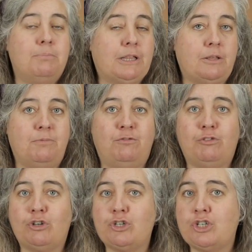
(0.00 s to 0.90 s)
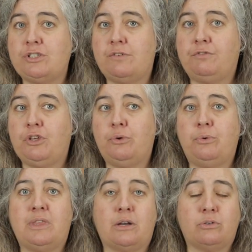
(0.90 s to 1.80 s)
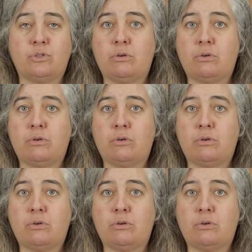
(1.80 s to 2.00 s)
but the versions of you that are